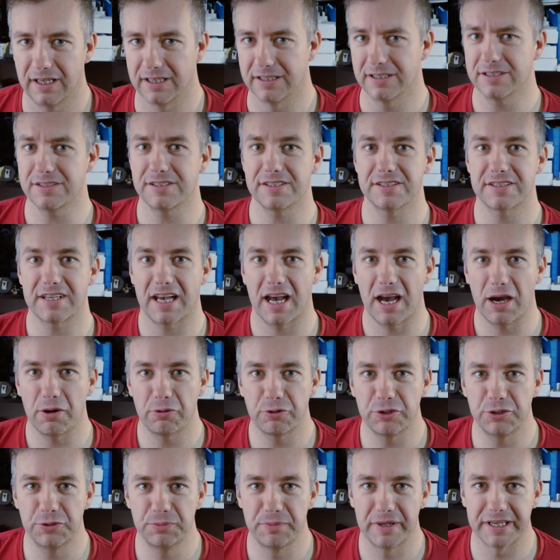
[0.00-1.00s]
And this is how
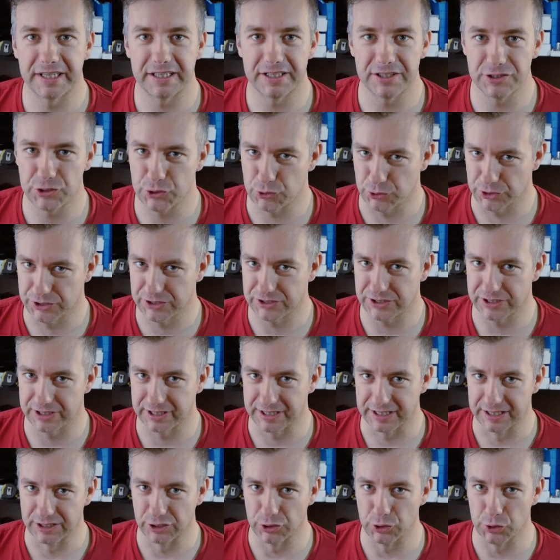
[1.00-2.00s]
you make
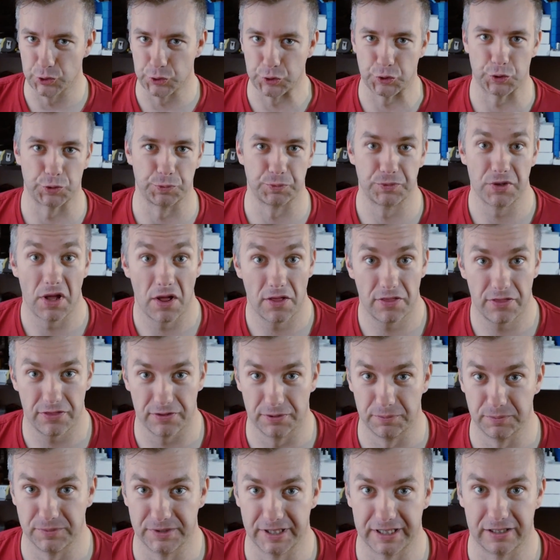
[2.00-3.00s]
interesting YouTube
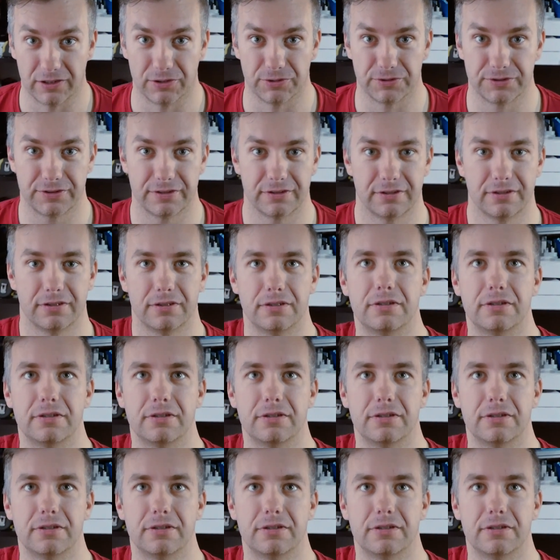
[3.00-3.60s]
thumbnails.